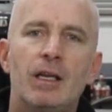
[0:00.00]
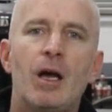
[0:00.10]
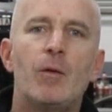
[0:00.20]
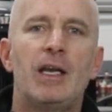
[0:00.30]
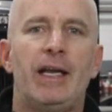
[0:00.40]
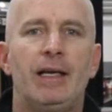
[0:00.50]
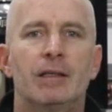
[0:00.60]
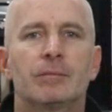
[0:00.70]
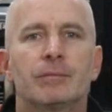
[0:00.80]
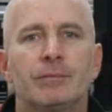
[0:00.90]
a lower link.
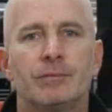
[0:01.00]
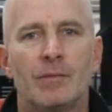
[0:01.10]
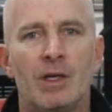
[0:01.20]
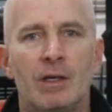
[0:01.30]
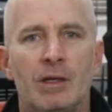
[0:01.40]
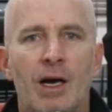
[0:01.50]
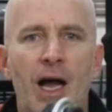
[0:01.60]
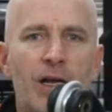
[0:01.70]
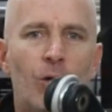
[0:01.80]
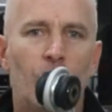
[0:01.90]

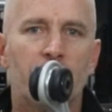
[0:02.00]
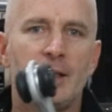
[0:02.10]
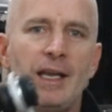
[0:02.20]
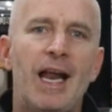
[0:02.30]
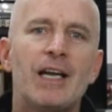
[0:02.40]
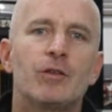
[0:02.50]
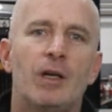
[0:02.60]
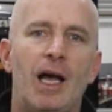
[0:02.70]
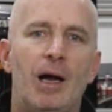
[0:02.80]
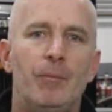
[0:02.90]
I call it a
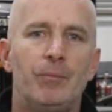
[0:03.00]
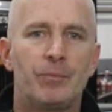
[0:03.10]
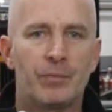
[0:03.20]
lateral arm.